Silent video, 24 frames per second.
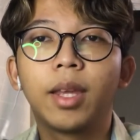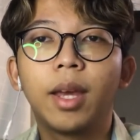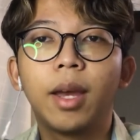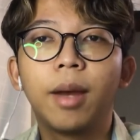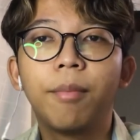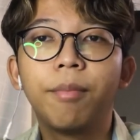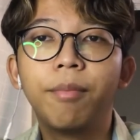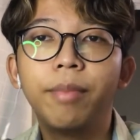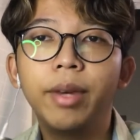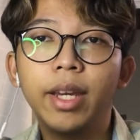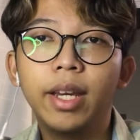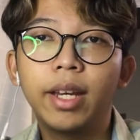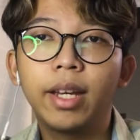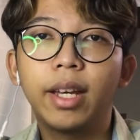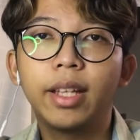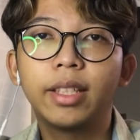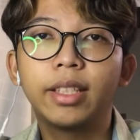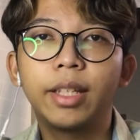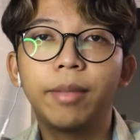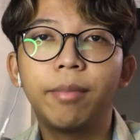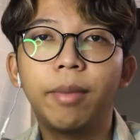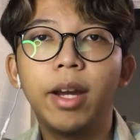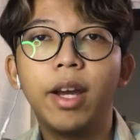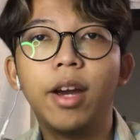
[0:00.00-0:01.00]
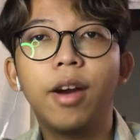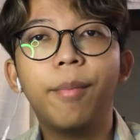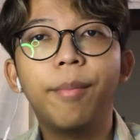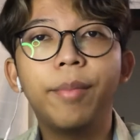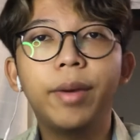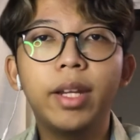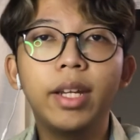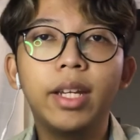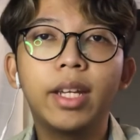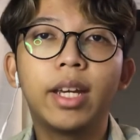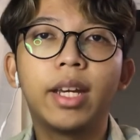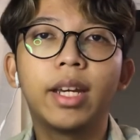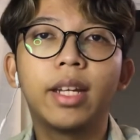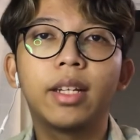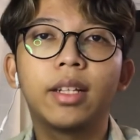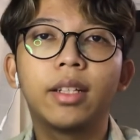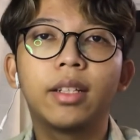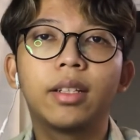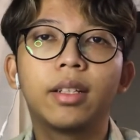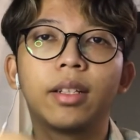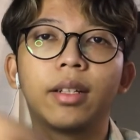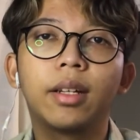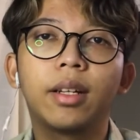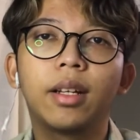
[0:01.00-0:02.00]
Because, in my opinion,
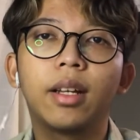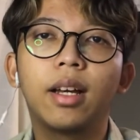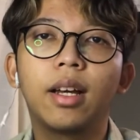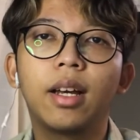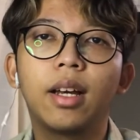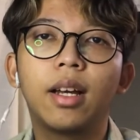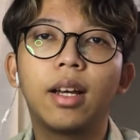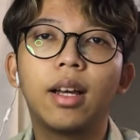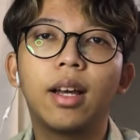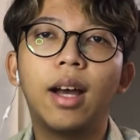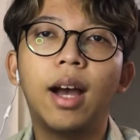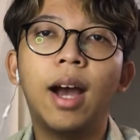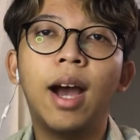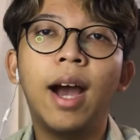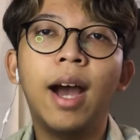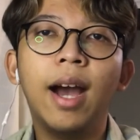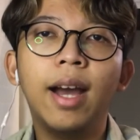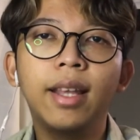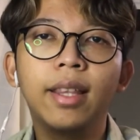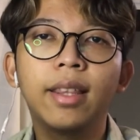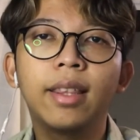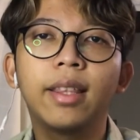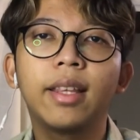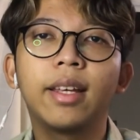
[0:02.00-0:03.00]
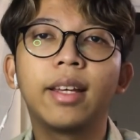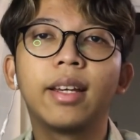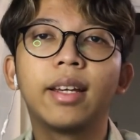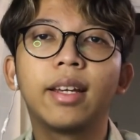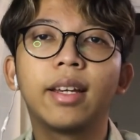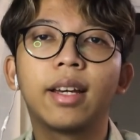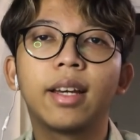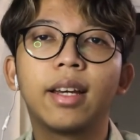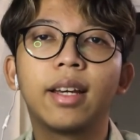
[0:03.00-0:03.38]
I think